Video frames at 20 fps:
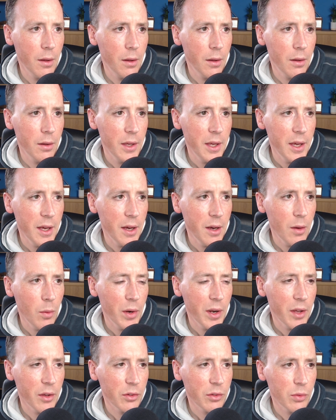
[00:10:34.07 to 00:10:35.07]
Yeah.
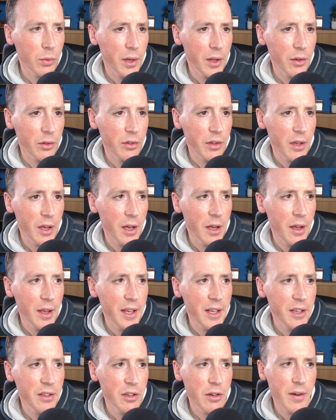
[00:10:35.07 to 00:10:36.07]
What else?
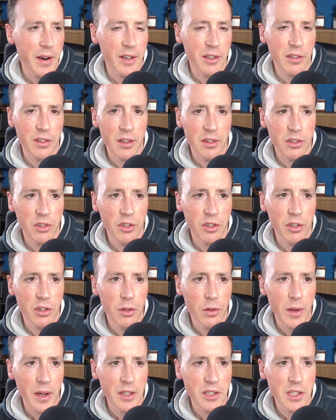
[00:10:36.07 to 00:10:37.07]
Easier access
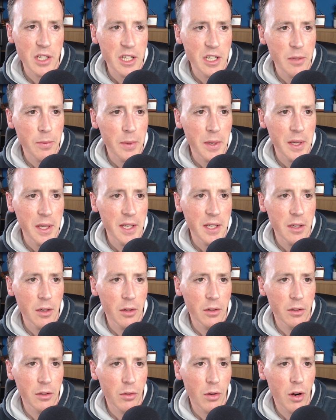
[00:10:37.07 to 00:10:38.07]
to HTTP
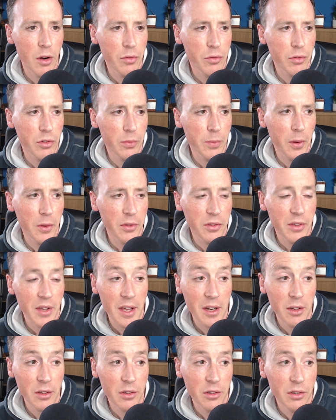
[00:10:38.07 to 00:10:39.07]
and graph response
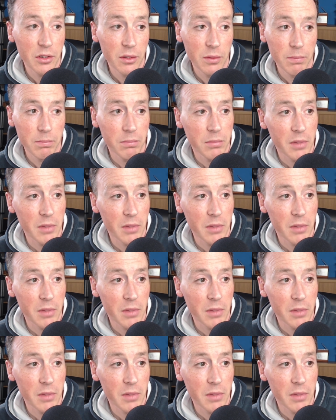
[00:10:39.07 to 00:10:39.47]
headers.